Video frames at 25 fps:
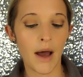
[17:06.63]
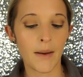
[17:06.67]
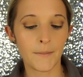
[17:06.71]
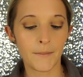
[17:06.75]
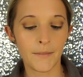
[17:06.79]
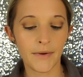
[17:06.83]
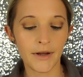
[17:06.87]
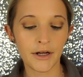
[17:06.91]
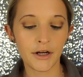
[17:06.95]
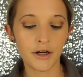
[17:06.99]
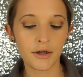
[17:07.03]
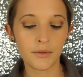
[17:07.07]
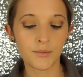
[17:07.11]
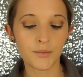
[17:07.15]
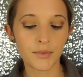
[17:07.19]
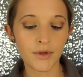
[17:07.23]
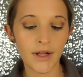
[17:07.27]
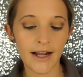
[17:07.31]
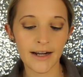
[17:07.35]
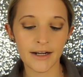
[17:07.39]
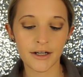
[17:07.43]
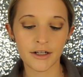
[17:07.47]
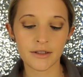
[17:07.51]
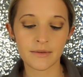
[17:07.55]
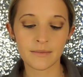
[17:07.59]
Bigger,
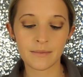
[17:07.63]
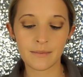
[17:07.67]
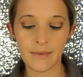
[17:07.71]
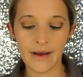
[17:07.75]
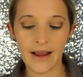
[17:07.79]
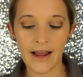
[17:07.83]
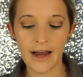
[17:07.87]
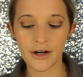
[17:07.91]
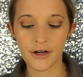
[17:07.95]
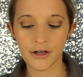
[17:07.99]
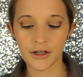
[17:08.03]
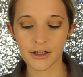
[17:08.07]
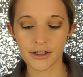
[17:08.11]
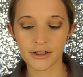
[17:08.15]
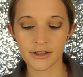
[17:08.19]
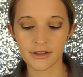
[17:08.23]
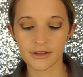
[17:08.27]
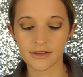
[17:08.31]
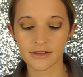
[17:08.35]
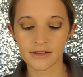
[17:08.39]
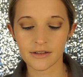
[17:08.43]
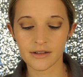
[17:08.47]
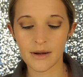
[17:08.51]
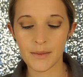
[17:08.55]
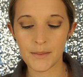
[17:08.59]
Blacker, and Badder
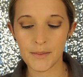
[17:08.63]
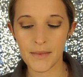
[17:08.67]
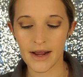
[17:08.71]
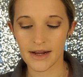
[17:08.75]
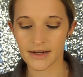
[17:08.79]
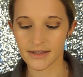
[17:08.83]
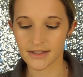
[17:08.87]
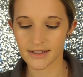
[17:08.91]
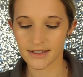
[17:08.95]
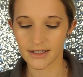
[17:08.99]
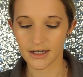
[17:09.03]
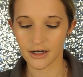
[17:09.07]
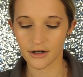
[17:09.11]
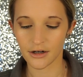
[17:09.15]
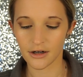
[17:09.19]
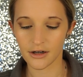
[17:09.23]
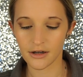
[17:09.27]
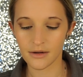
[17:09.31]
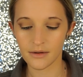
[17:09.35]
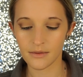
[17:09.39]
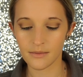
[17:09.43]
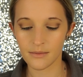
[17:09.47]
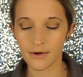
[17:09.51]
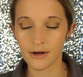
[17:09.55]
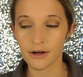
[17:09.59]

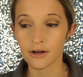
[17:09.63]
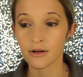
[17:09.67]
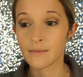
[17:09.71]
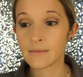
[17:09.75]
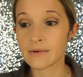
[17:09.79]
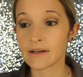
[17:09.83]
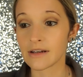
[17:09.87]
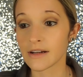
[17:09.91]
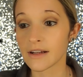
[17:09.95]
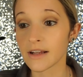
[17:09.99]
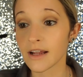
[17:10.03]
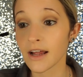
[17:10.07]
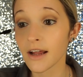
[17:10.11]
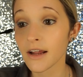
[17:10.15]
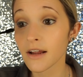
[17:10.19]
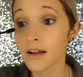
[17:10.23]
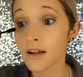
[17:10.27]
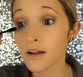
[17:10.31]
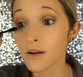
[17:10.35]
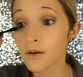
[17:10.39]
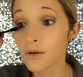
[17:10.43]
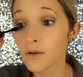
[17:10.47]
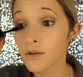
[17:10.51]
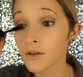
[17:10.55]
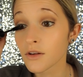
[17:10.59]
mascara by Urban Decay,
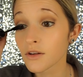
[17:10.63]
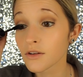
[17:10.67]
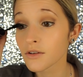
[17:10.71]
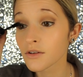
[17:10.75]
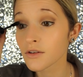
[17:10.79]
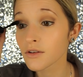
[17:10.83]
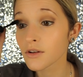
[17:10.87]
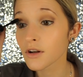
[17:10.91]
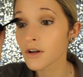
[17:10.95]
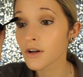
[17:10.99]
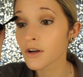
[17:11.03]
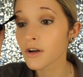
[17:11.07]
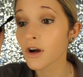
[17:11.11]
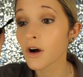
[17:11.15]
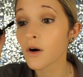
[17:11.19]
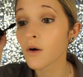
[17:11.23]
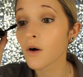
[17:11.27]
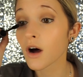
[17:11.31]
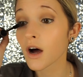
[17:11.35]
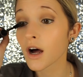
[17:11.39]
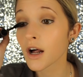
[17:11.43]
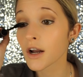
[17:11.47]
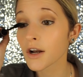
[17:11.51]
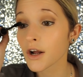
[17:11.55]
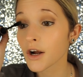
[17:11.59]
and this is gonna go
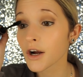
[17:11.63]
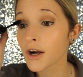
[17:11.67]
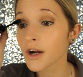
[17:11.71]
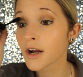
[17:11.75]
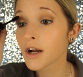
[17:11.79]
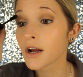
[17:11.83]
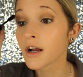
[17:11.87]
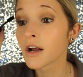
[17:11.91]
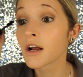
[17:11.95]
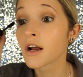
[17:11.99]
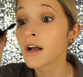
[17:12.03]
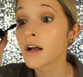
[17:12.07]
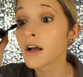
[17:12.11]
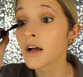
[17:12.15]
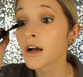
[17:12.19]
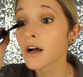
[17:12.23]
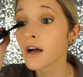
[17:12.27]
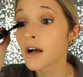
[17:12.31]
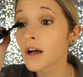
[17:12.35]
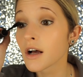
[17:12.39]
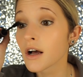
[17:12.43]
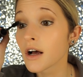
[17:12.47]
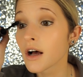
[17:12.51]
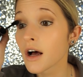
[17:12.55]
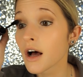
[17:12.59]
on our
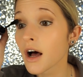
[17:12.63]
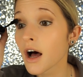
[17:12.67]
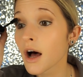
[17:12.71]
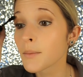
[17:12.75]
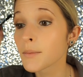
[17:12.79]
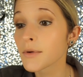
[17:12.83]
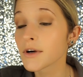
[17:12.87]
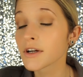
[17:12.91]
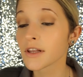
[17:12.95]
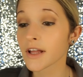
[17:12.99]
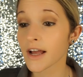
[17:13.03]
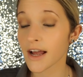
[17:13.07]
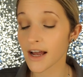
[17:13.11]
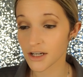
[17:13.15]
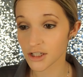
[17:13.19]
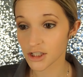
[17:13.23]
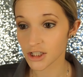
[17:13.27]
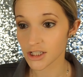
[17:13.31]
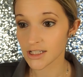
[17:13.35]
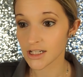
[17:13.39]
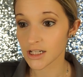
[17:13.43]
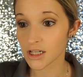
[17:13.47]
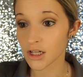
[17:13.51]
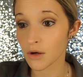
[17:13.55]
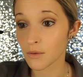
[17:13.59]
upper
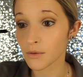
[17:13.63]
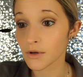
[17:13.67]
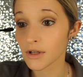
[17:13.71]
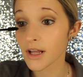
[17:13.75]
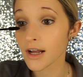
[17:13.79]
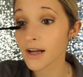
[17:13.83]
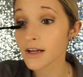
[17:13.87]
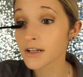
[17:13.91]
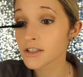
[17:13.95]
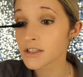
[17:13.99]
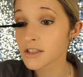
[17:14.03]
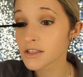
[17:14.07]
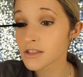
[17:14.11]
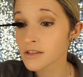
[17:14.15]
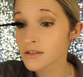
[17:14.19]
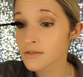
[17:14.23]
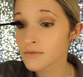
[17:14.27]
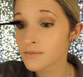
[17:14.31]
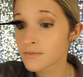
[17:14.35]
lashes and lower lashes.